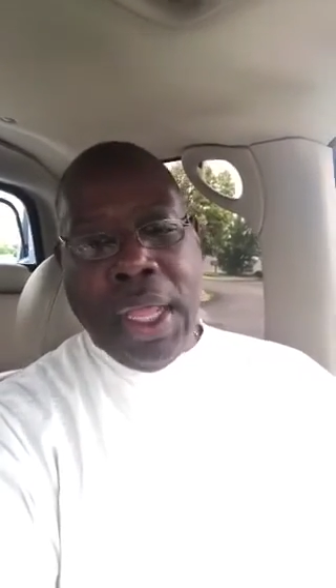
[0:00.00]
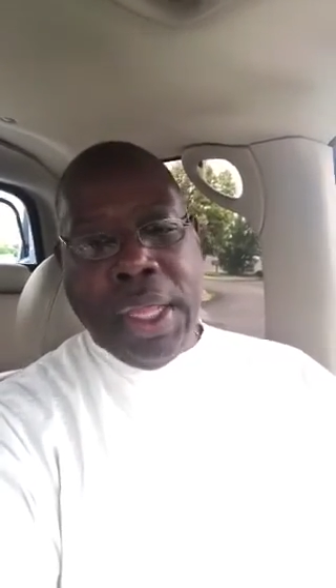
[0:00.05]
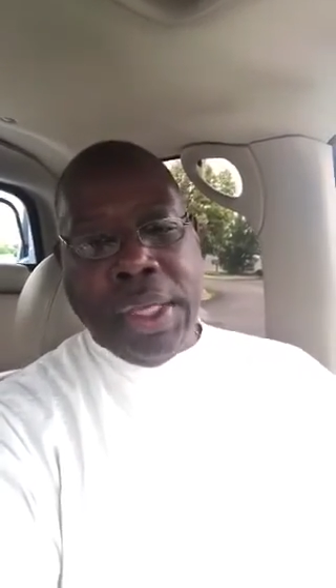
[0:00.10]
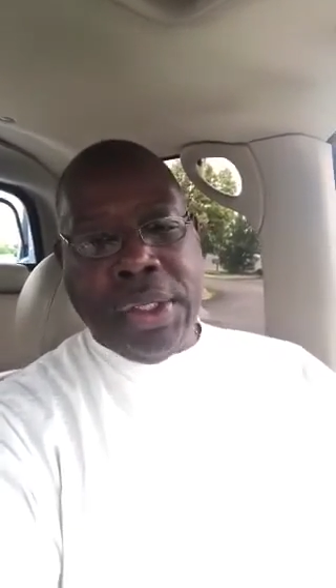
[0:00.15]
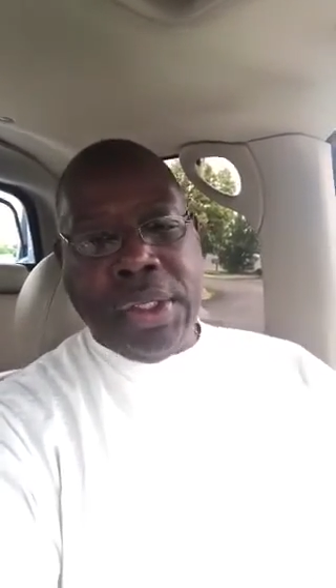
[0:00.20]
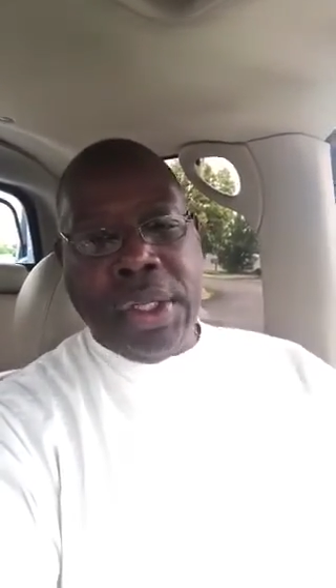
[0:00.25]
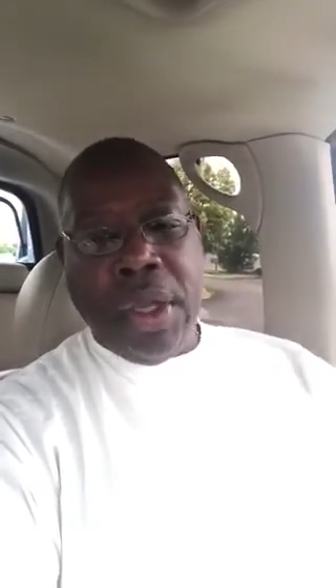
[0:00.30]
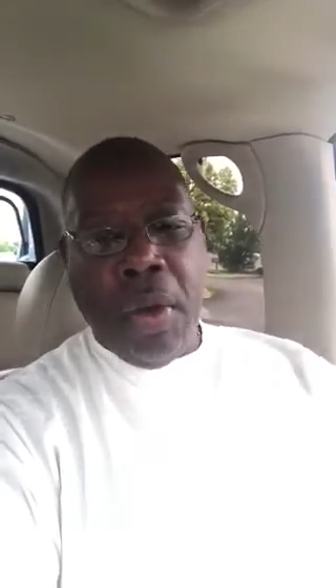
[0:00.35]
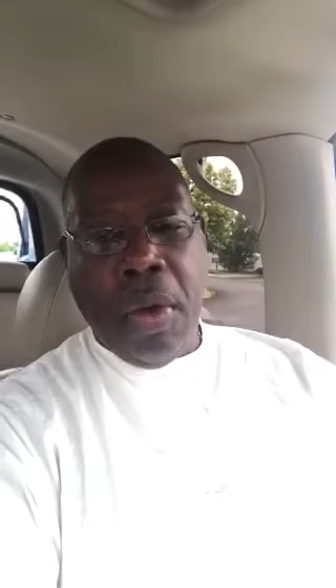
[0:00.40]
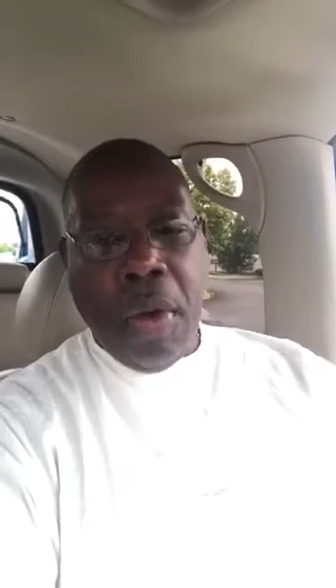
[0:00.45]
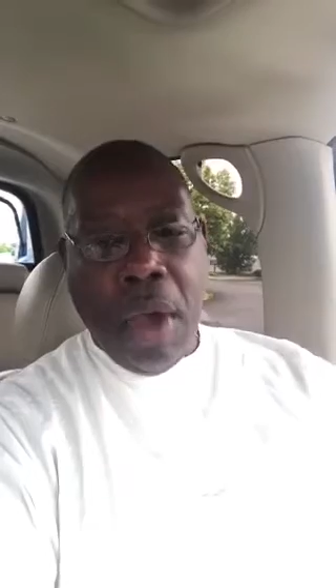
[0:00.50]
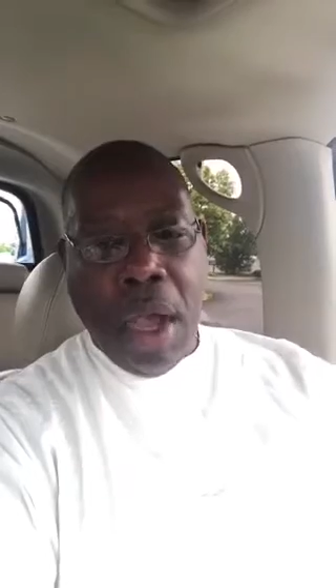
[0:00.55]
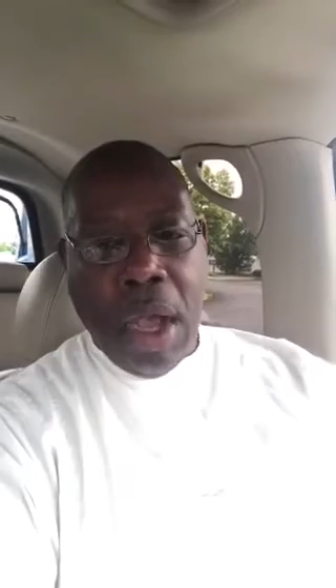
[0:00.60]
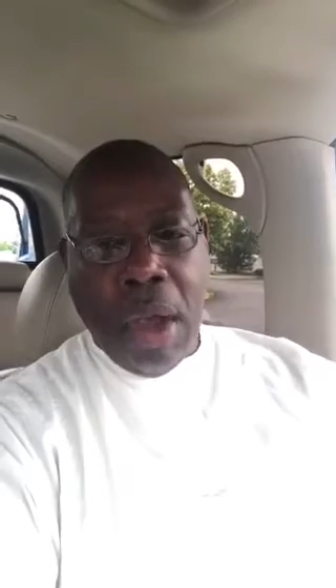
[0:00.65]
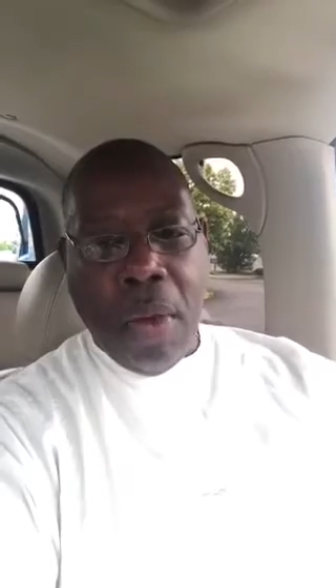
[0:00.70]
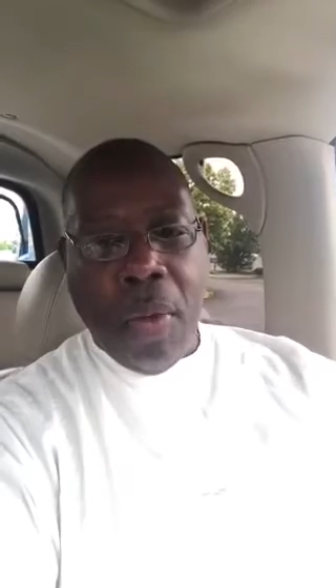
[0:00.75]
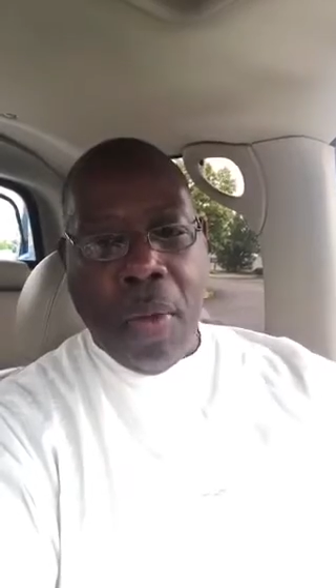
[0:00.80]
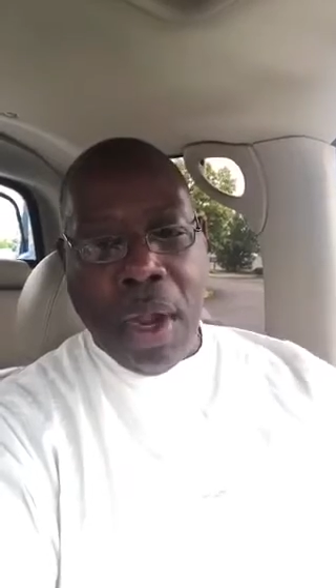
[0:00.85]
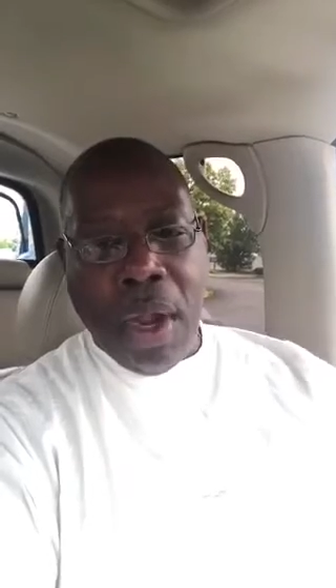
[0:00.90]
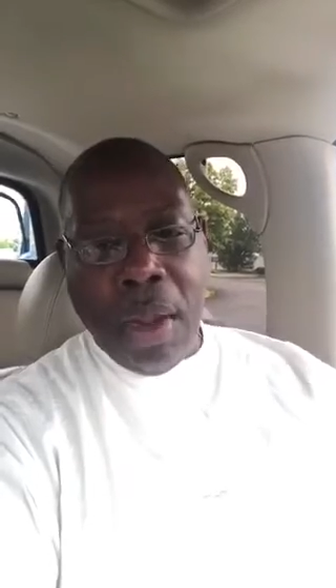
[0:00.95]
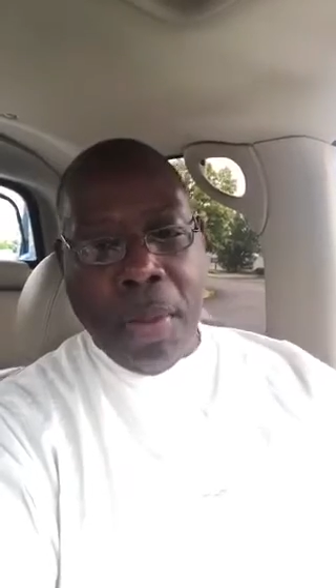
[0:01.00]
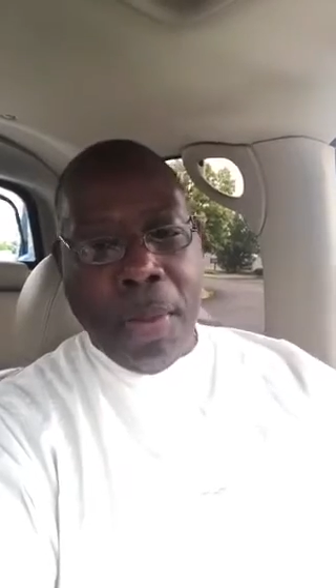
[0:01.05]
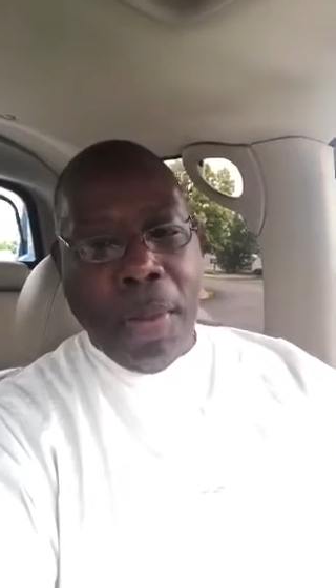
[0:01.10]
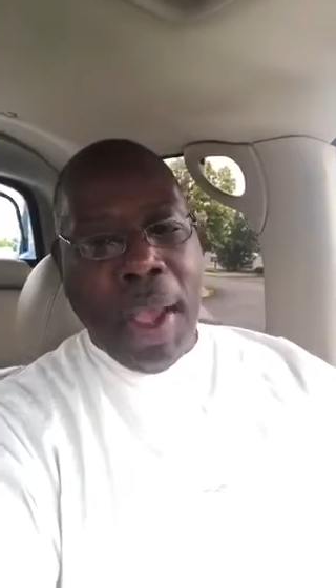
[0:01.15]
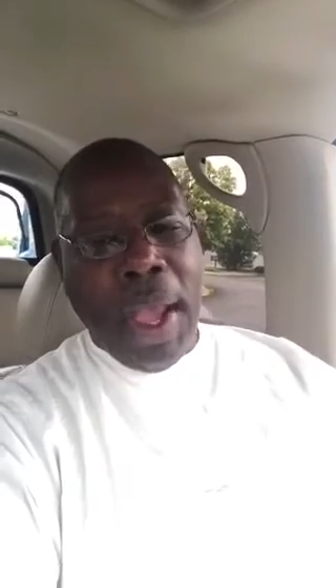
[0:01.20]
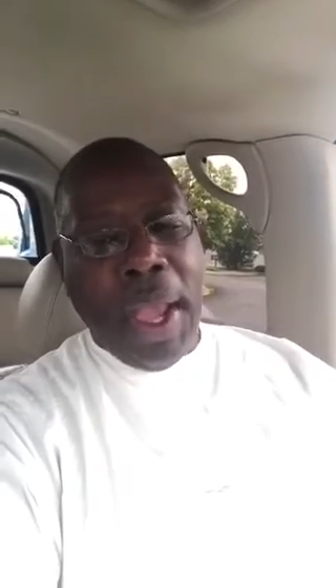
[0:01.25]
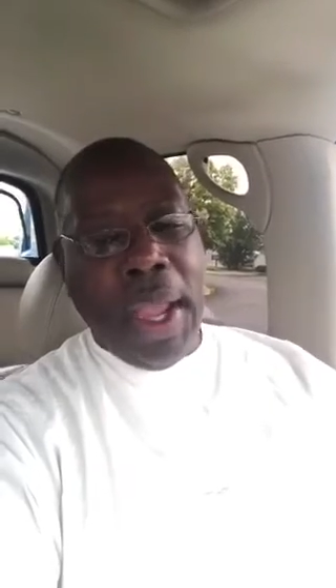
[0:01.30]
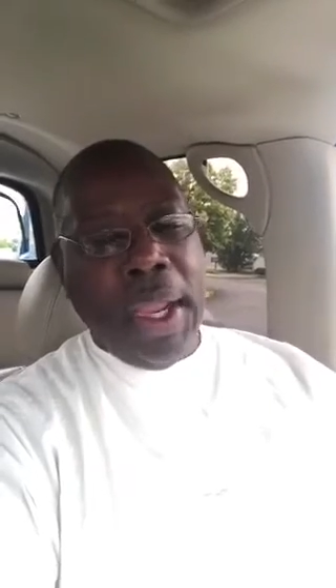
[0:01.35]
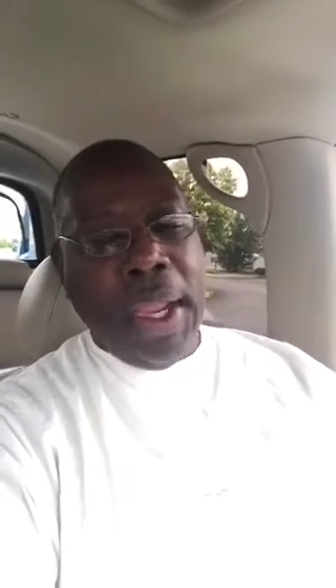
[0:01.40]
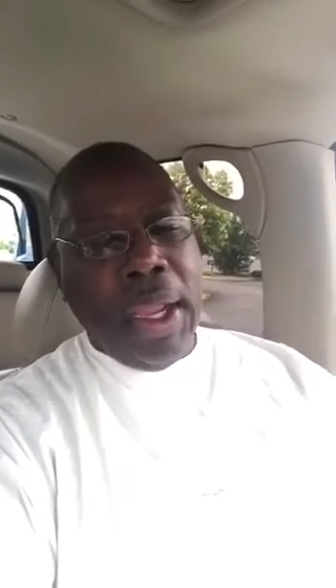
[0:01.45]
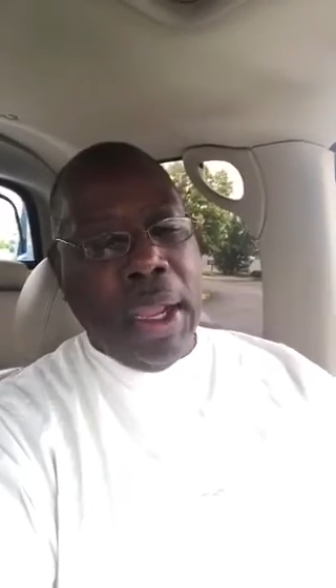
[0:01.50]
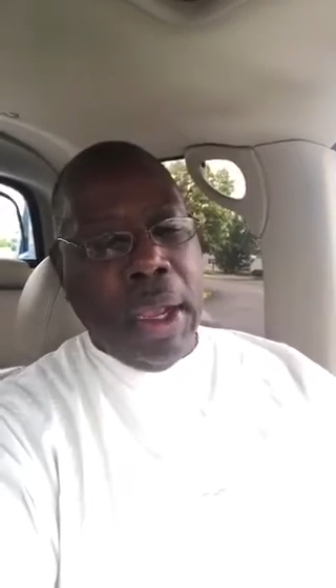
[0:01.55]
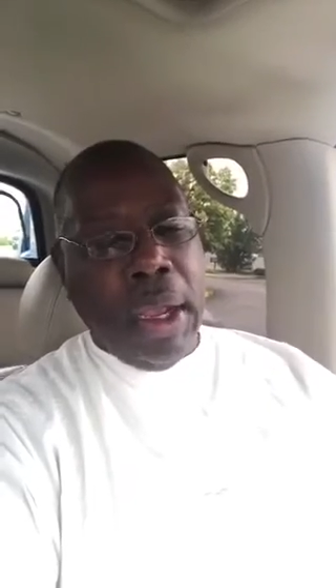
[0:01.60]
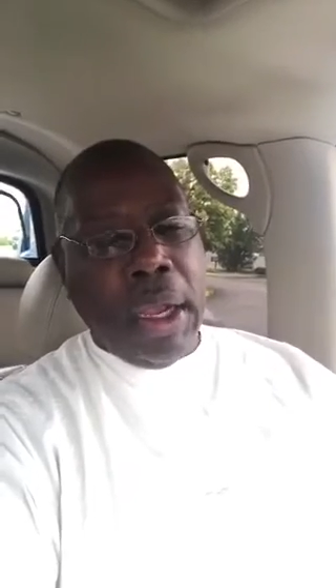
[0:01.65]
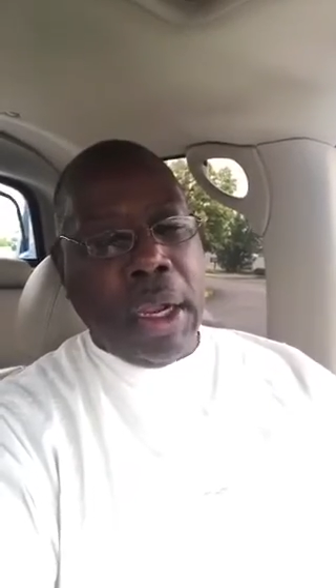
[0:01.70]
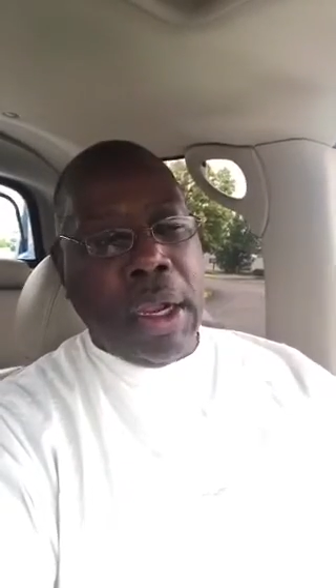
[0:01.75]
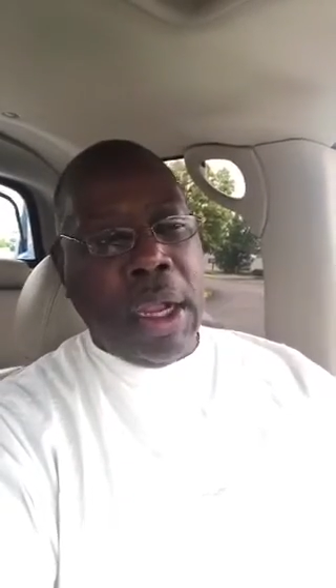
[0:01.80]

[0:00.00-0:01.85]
And so one of my